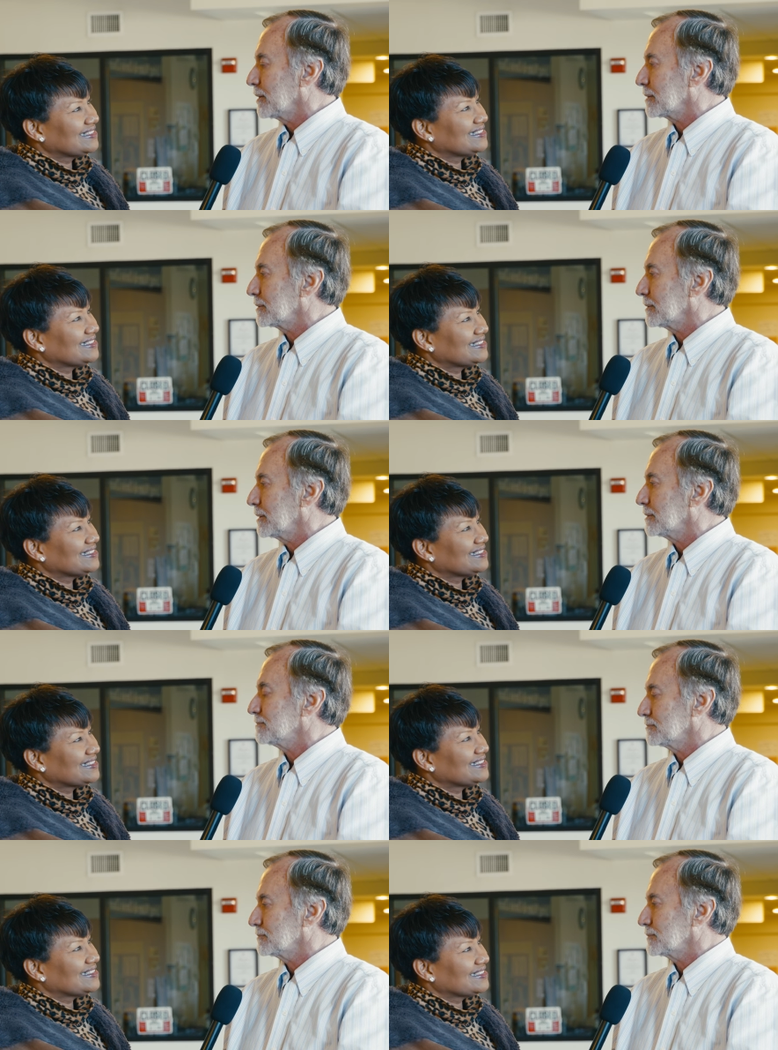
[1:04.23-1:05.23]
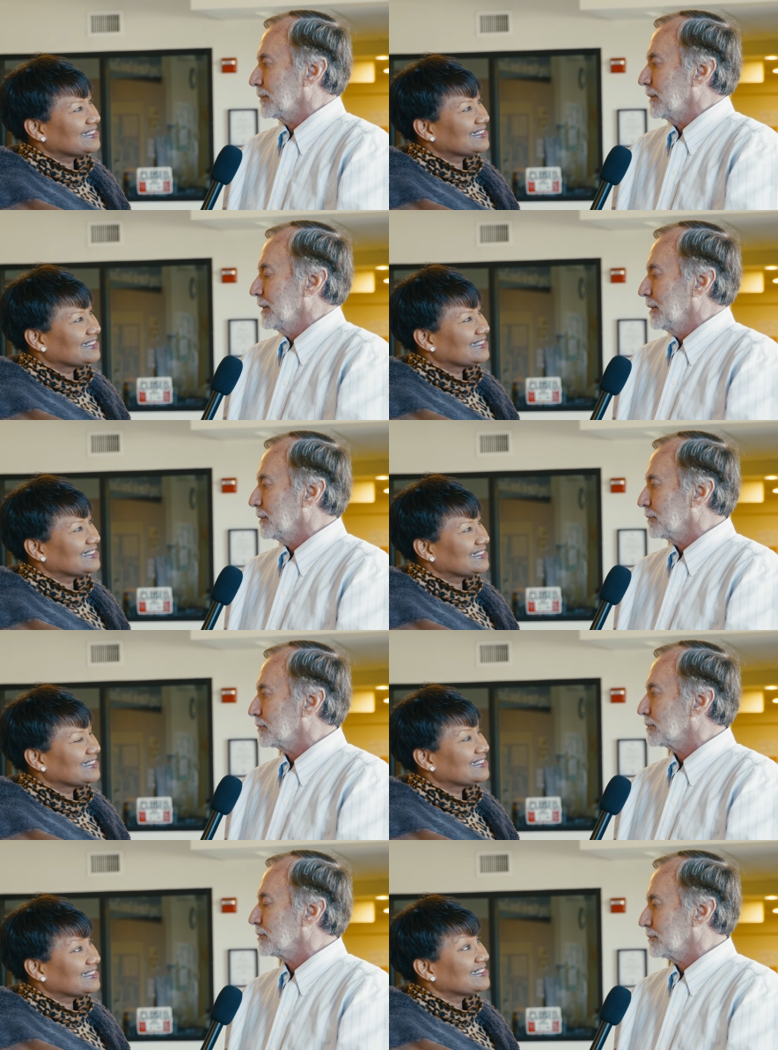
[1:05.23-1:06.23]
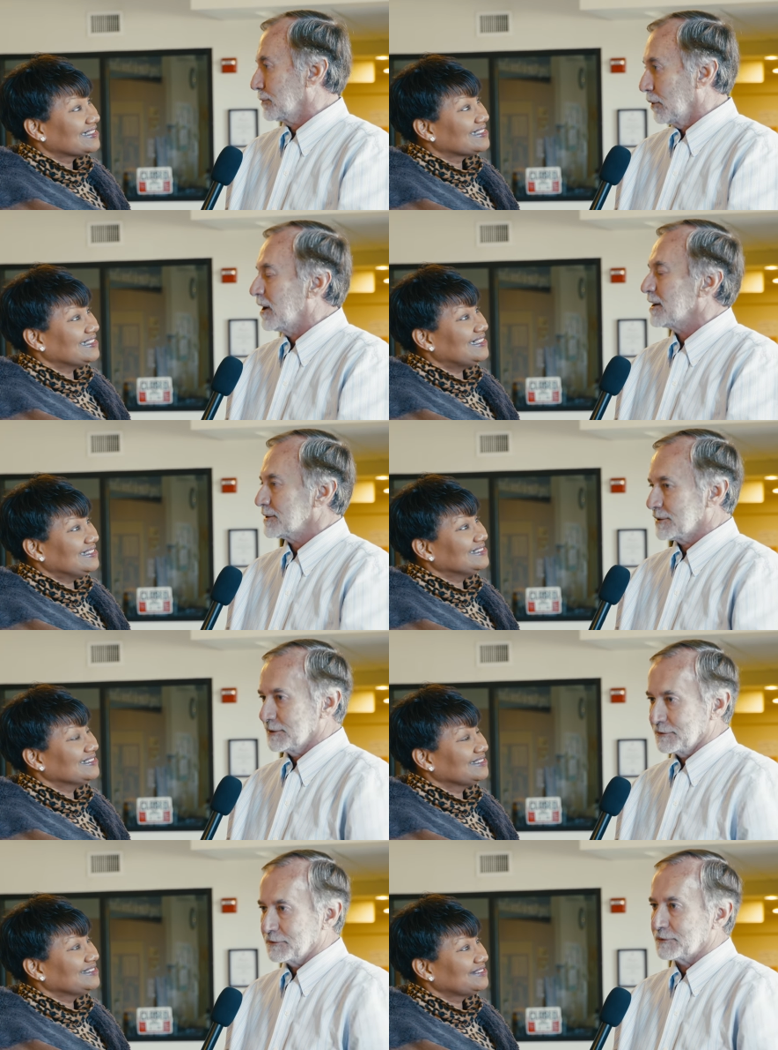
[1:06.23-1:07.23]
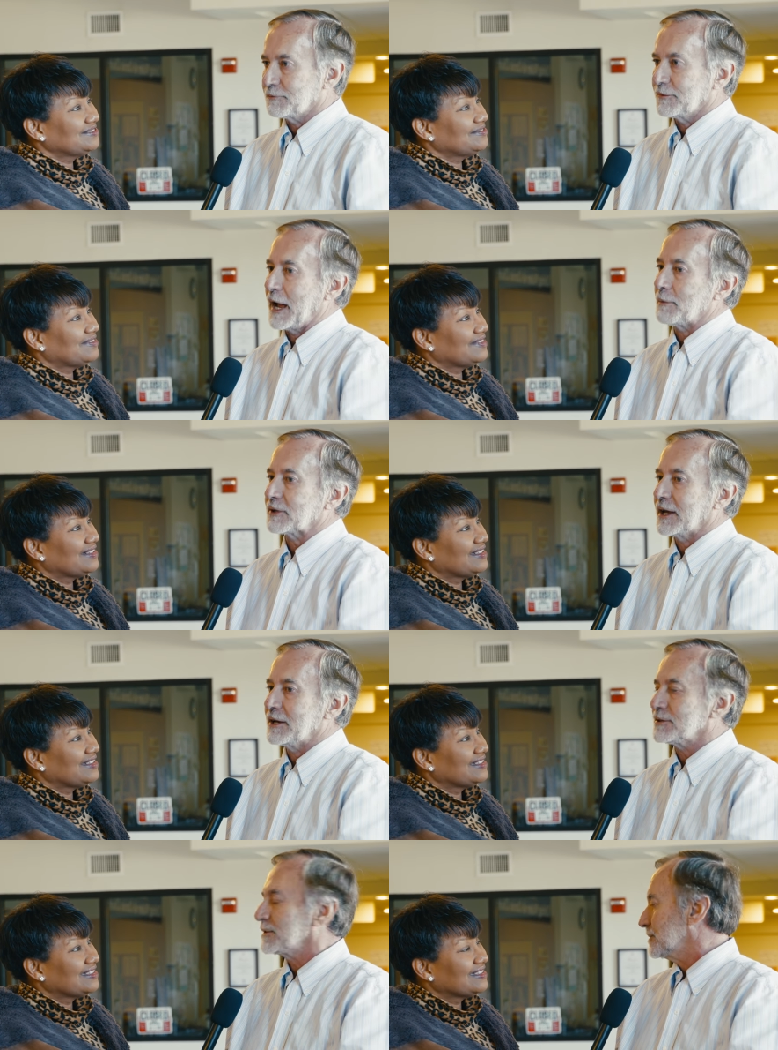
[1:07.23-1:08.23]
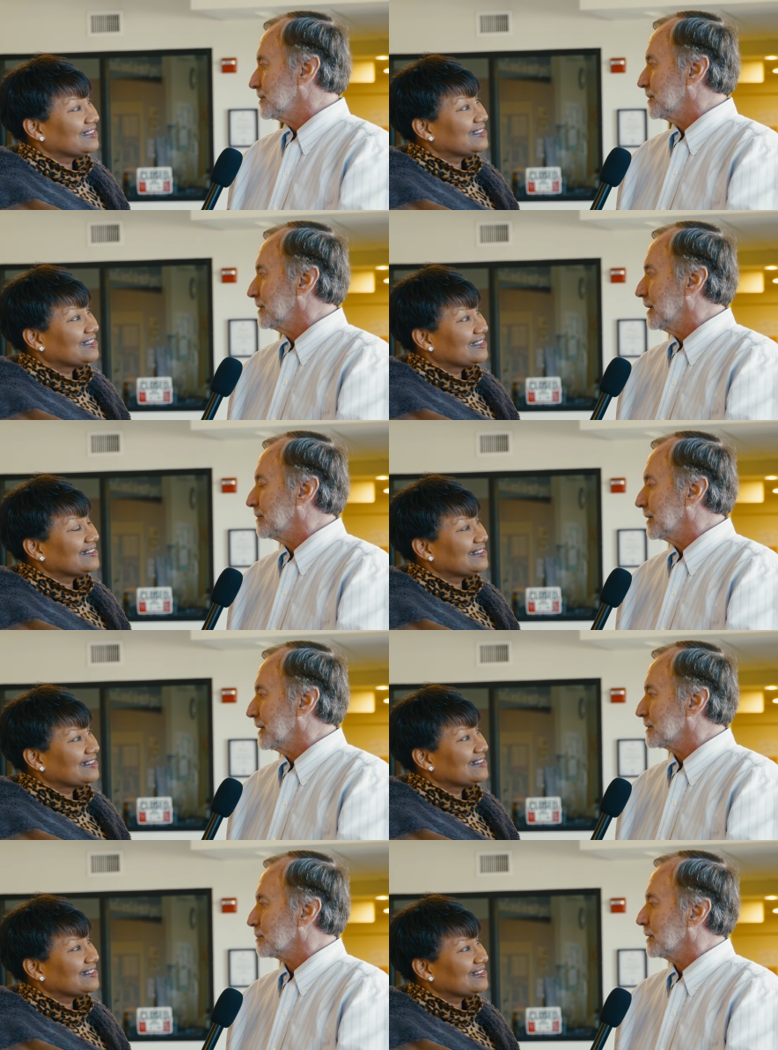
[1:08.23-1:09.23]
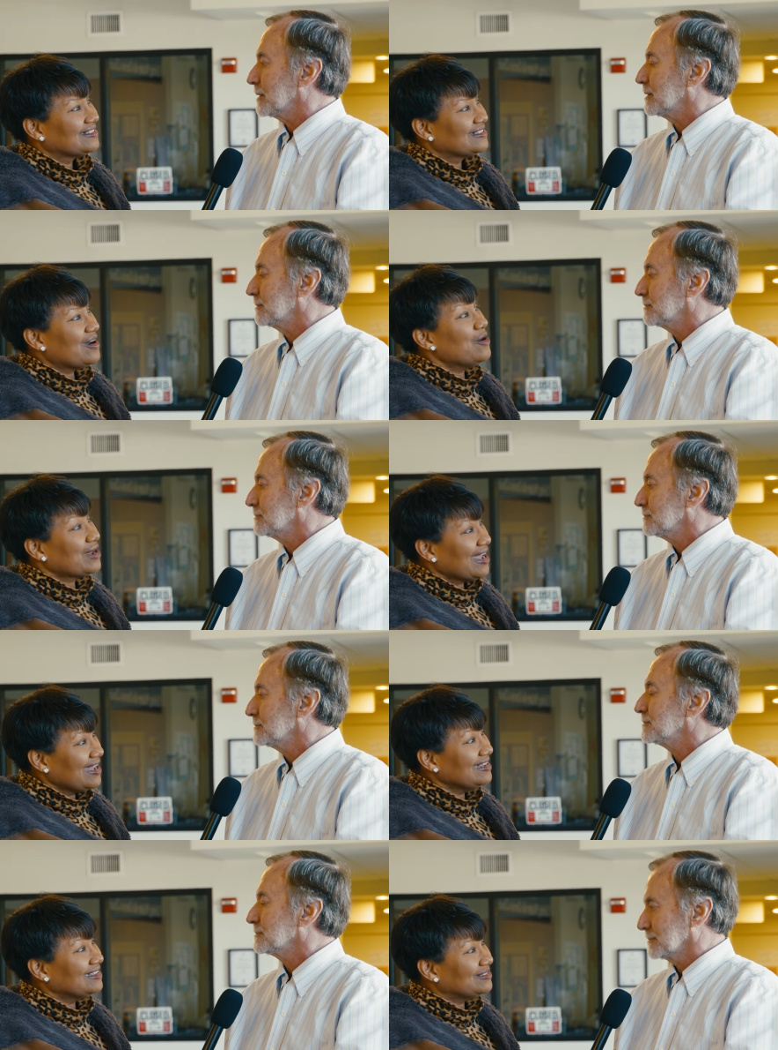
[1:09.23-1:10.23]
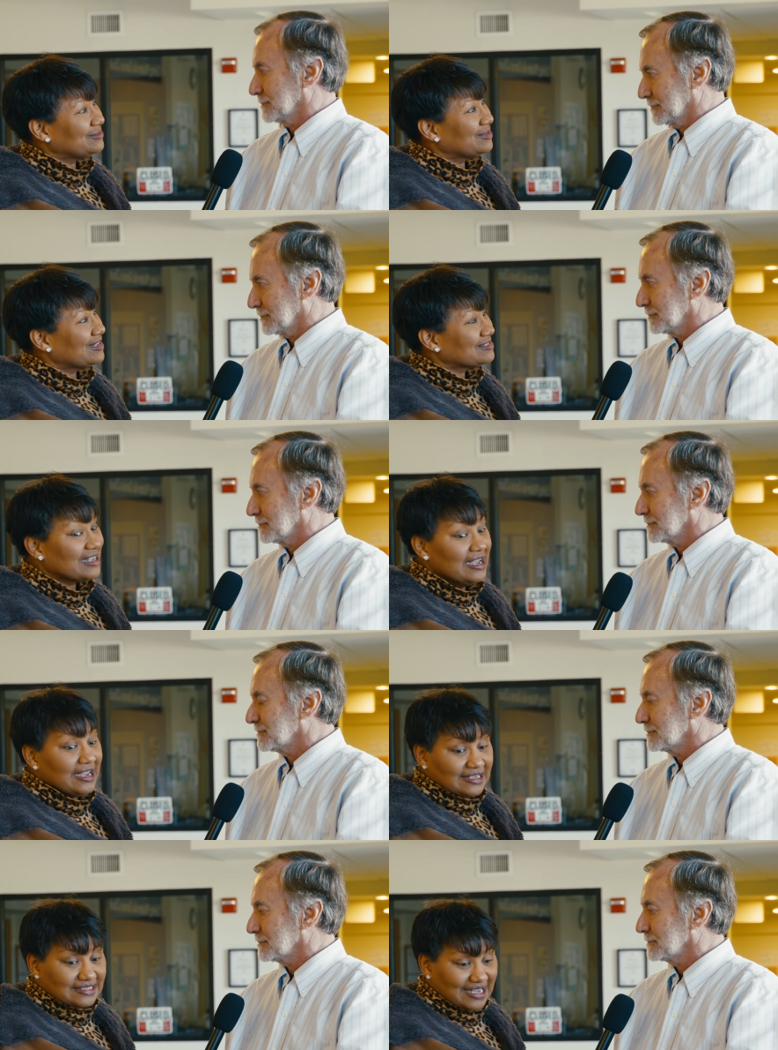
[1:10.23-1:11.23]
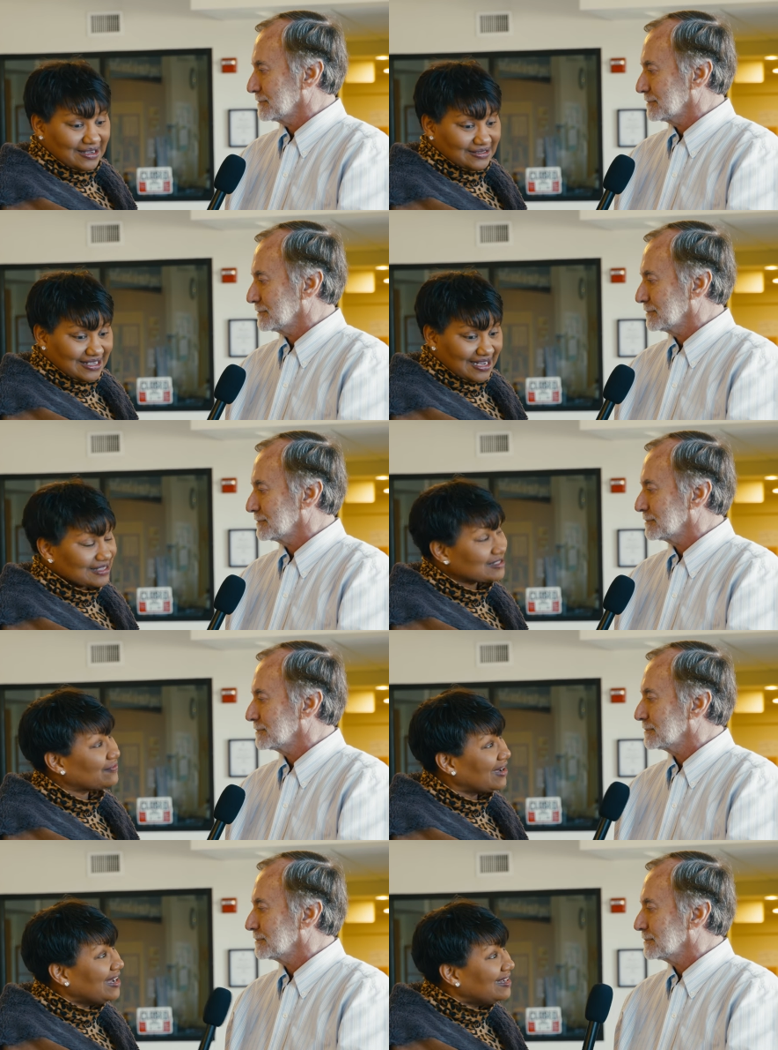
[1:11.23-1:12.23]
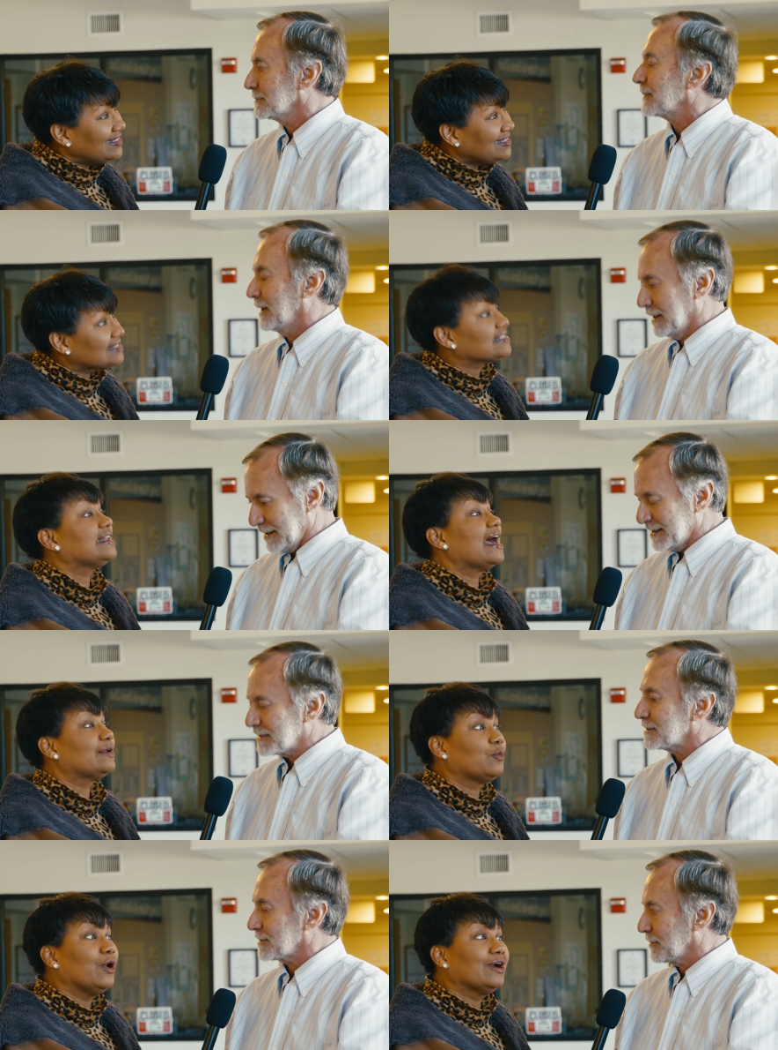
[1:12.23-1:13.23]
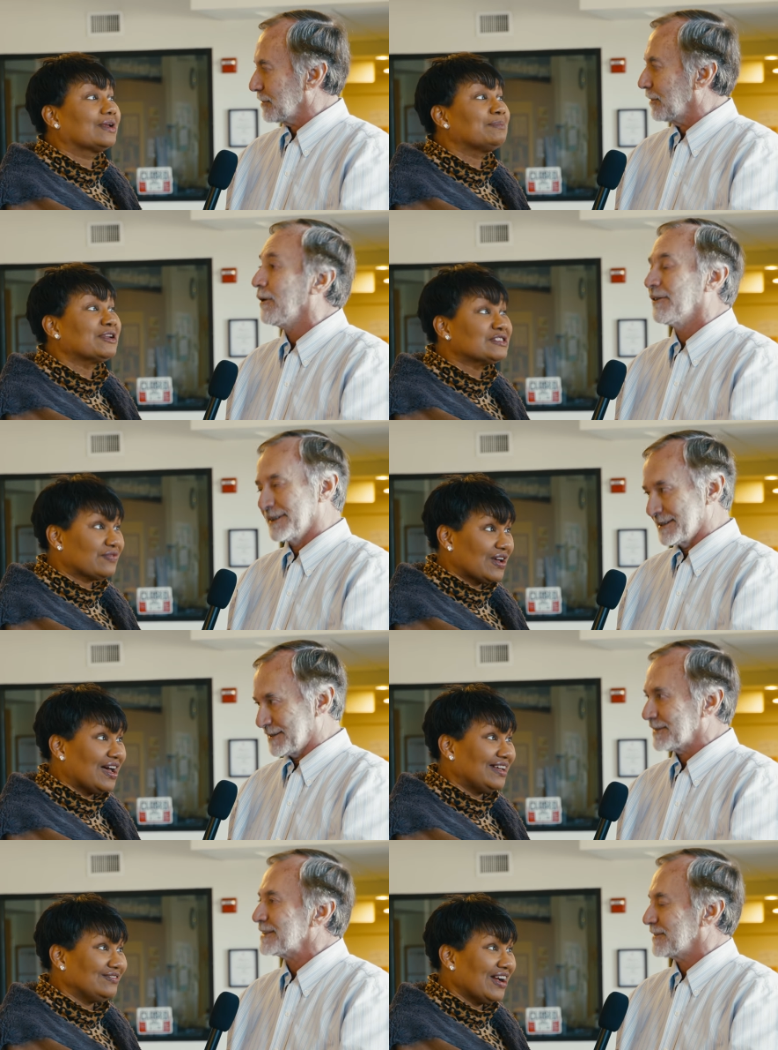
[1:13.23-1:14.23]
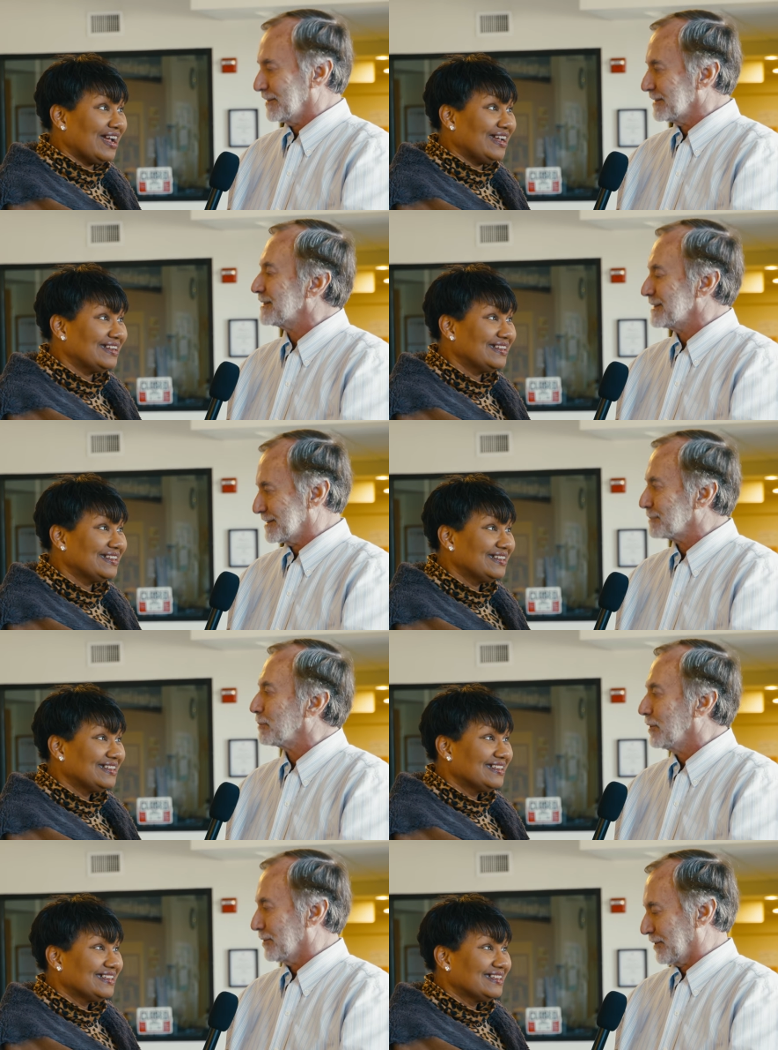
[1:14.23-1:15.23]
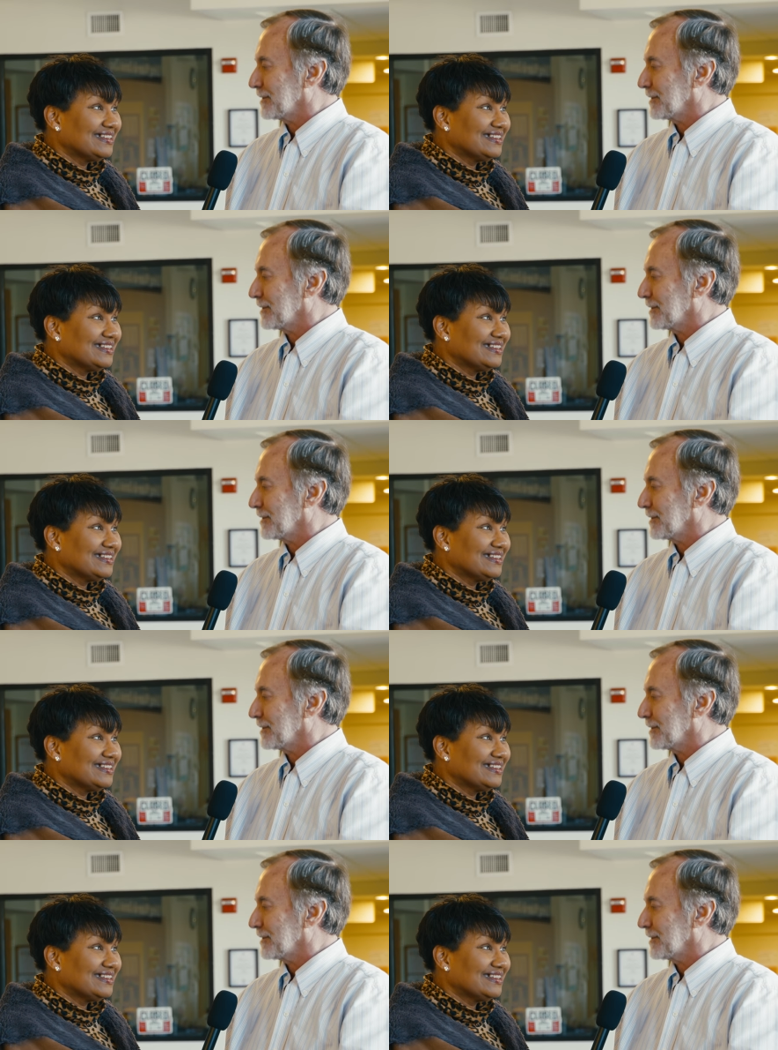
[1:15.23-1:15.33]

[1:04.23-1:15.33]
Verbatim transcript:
Speaker 1: all the, you know, laws mm -hmm. and, applications and everything else with it.
Speaker 2: Okay. Well, that's, it sounds like it's fun. It's it a is. lot of work, it's, but oh, it's, fun, it's, right? It's
Speaker 1: both.